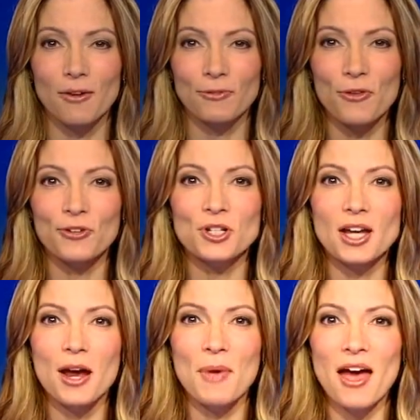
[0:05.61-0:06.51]
For the first
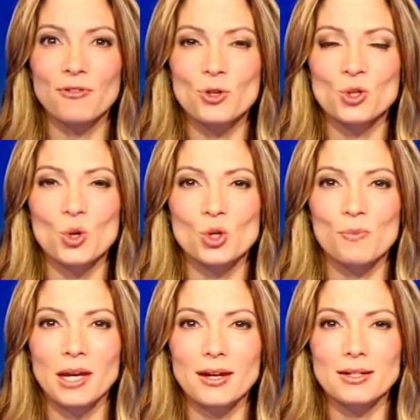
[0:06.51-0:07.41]
time ever, the social
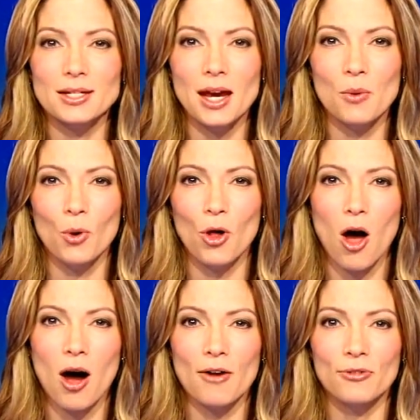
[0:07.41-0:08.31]
media site will
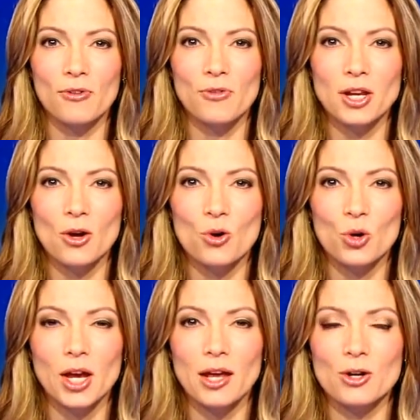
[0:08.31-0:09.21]
offer video
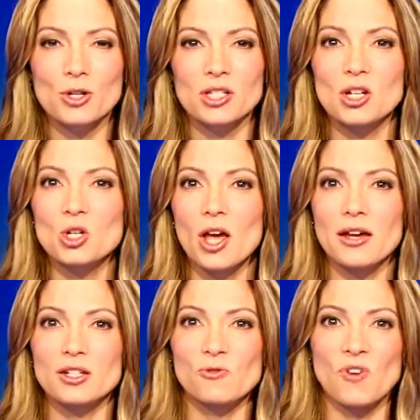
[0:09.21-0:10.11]
creators such
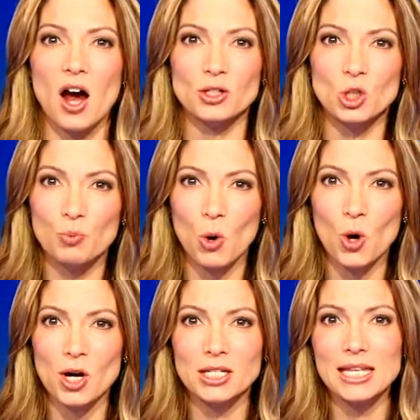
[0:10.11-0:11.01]
as Fox
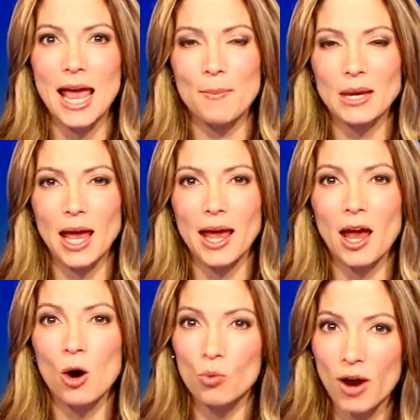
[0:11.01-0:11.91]
Sports, the NBA,
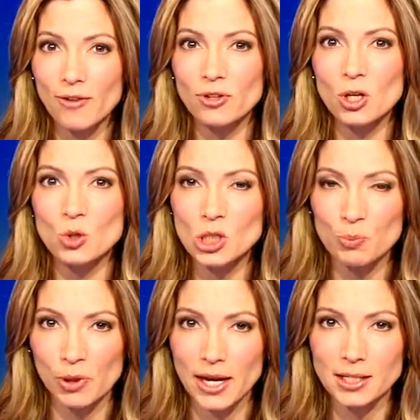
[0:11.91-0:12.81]
a revenue
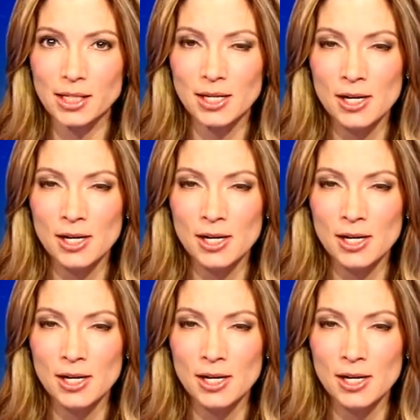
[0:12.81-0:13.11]
split